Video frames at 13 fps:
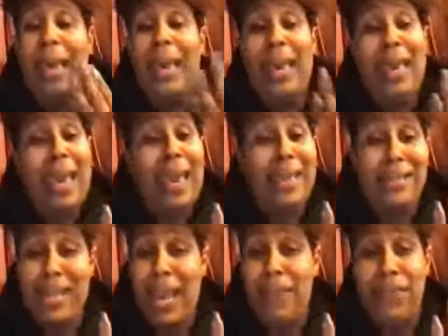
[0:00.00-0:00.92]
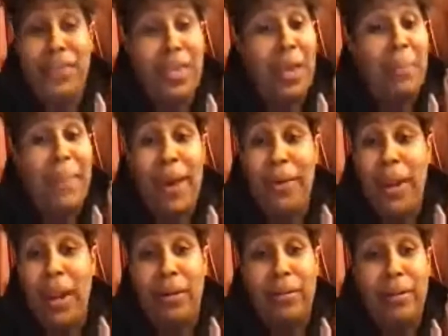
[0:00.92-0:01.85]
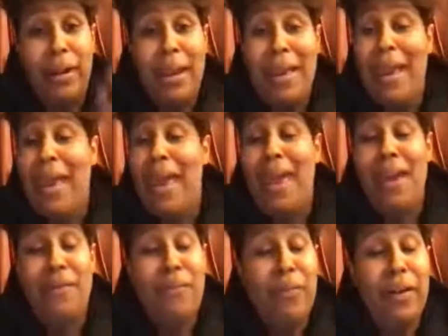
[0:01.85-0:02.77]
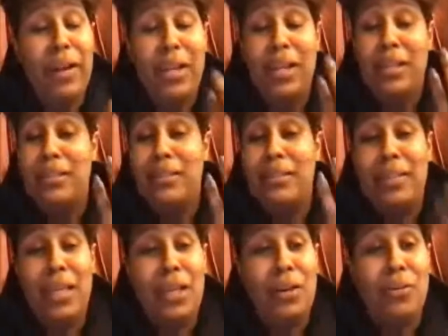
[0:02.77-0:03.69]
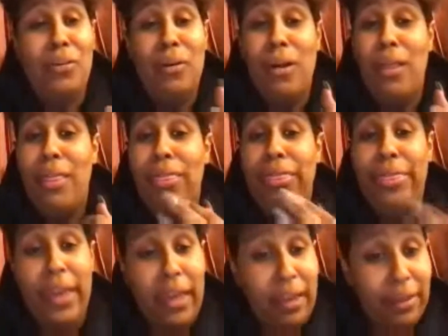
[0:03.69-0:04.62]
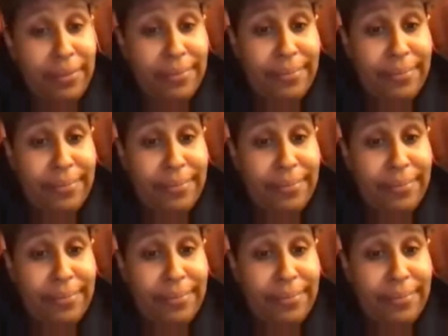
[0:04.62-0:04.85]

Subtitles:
He hates everything about her, every single thing.